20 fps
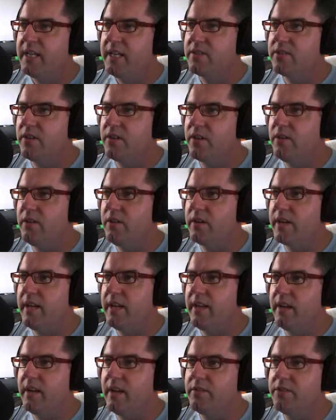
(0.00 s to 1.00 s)
So look,
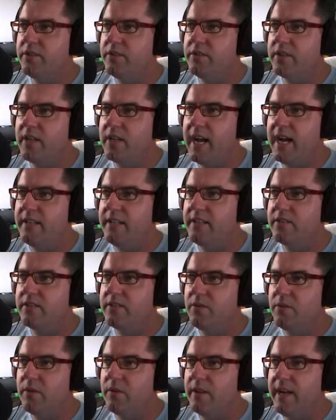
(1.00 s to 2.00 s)
I'll just
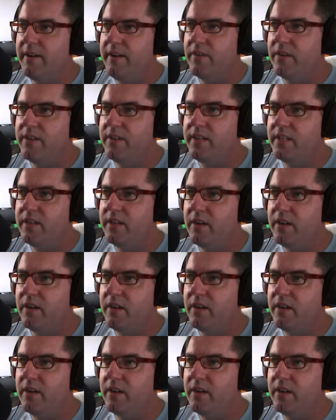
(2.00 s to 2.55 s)
uninstall everything